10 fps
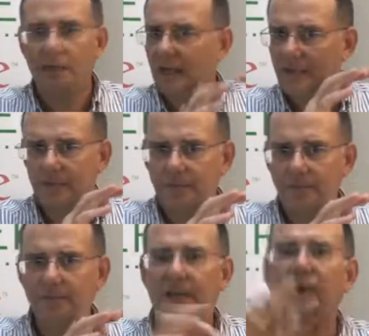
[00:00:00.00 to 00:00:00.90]
not
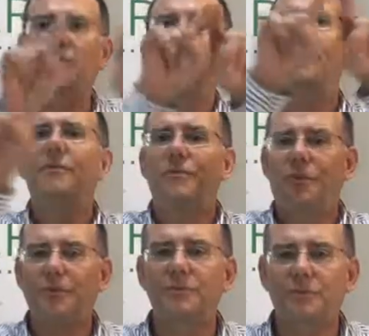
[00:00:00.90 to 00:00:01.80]
YouTube videos,
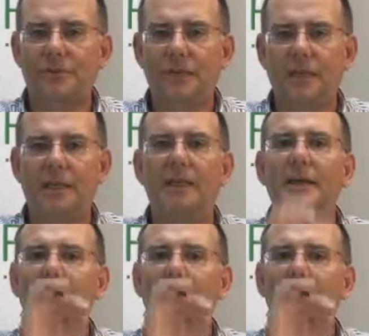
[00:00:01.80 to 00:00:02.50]
full screen,